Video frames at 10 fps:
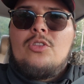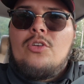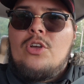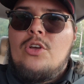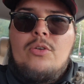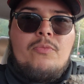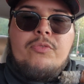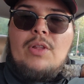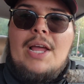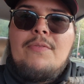The
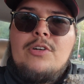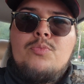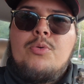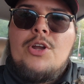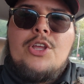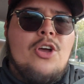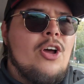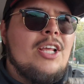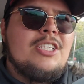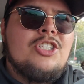flavor is pretty
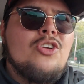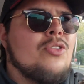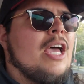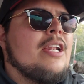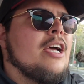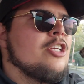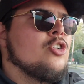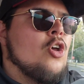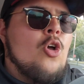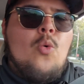good. It's still that
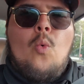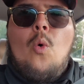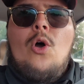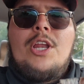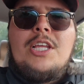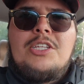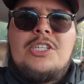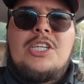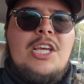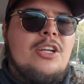nice woody
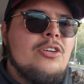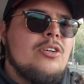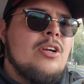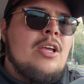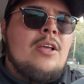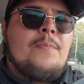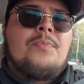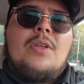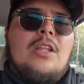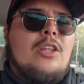cedar,
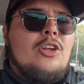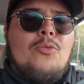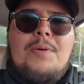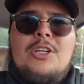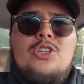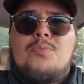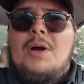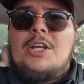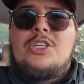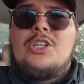little bit of
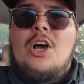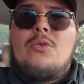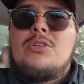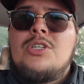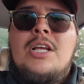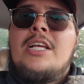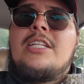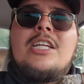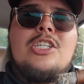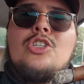spice notes.
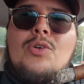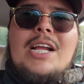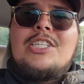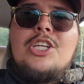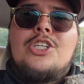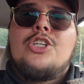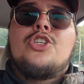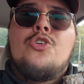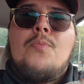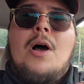Doesn't transition
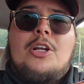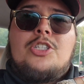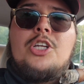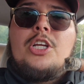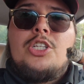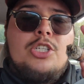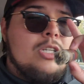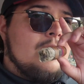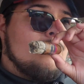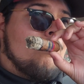too much. It just
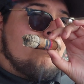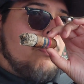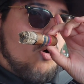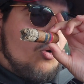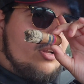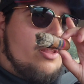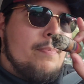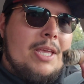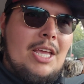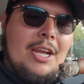is bold in the
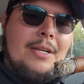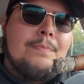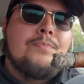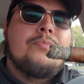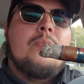beginning,